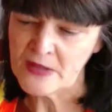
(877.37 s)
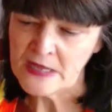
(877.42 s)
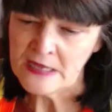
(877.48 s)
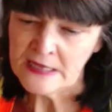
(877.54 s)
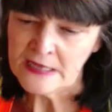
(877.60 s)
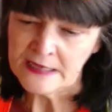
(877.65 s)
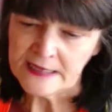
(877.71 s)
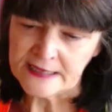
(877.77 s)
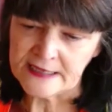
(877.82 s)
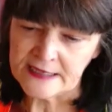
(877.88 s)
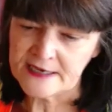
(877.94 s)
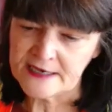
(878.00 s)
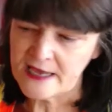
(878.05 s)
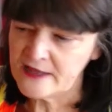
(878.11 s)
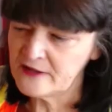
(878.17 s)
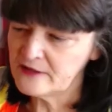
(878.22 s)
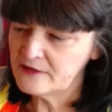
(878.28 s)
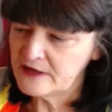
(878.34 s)
And
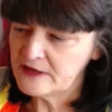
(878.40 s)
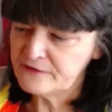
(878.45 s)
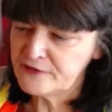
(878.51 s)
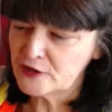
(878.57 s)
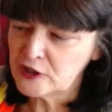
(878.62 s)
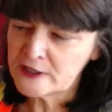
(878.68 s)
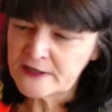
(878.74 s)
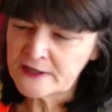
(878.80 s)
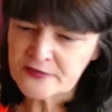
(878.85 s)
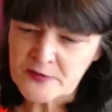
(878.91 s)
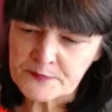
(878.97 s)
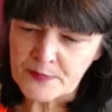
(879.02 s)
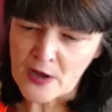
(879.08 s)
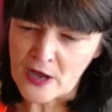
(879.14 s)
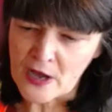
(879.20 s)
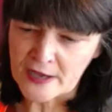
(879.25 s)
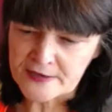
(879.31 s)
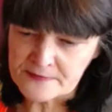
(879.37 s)
if you look at the
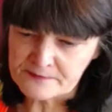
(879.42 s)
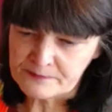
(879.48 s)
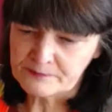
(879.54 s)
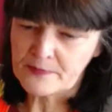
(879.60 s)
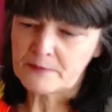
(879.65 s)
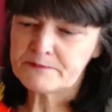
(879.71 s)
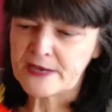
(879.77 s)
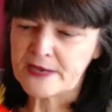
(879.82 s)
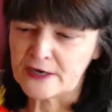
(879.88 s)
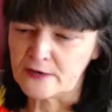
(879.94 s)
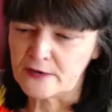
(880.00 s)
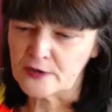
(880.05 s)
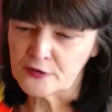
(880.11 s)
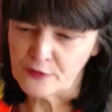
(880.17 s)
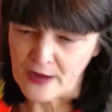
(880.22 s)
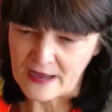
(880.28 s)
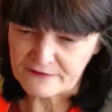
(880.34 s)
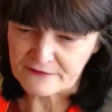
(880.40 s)
bottom
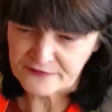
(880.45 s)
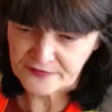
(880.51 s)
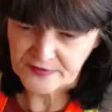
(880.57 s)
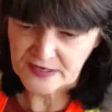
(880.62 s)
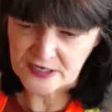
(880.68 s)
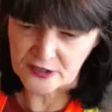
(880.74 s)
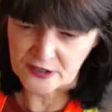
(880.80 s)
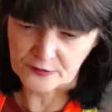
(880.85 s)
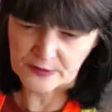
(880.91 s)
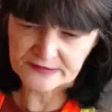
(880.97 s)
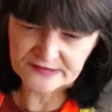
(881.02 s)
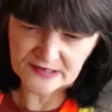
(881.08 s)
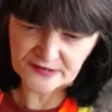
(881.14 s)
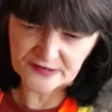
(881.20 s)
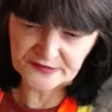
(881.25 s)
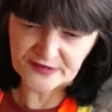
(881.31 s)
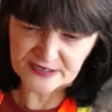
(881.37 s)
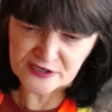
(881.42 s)
paragraph here, it
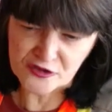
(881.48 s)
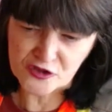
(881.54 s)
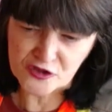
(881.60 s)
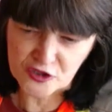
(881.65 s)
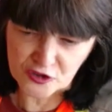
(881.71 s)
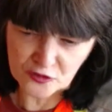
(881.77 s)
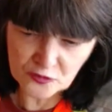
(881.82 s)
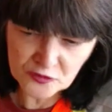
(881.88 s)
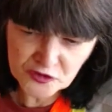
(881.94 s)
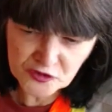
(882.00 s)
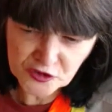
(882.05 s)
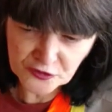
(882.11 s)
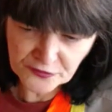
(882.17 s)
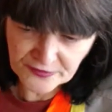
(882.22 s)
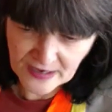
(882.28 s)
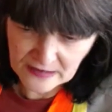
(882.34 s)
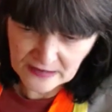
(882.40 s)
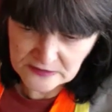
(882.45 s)
says that in June
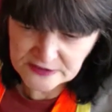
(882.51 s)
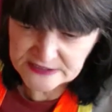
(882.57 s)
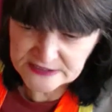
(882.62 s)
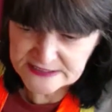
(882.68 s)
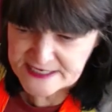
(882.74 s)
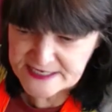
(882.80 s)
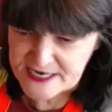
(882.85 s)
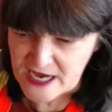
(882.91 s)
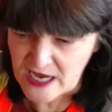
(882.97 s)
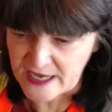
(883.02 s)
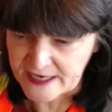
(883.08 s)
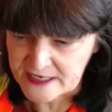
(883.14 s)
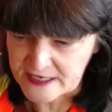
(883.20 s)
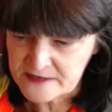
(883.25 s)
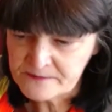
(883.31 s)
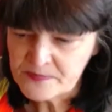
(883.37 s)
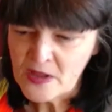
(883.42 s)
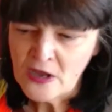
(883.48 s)
2009,
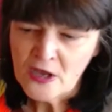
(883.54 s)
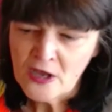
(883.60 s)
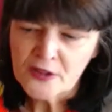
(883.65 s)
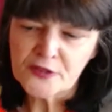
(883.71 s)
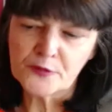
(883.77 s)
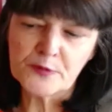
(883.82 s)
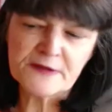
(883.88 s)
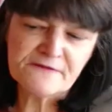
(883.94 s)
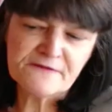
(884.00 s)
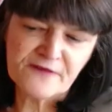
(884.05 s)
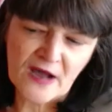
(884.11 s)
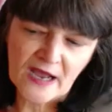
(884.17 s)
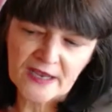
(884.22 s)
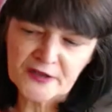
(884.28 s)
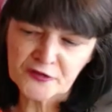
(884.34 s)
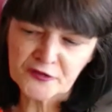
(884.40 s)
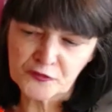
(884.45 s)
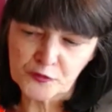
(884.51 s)
the
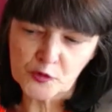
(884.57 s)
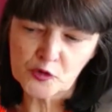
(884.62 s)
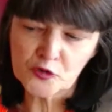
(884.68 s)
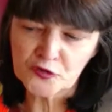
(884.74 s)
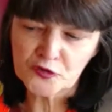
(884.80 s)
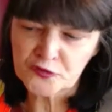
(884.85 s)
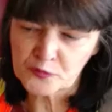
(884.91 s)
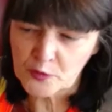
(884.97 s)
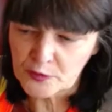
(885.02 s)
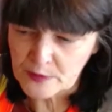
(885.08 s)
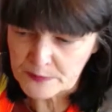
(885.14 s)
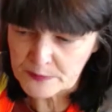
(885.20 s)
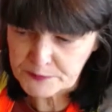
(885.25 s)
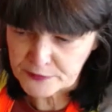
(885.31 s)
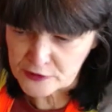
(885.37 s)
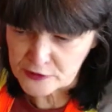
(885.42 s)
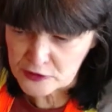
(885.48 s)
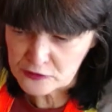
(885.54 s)
revised rules were
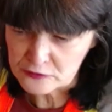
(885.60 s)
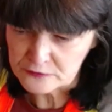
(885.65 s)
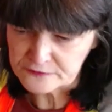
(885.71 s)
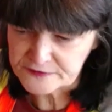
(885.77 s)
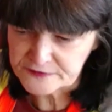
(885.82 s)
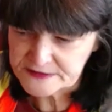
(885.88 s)
approved.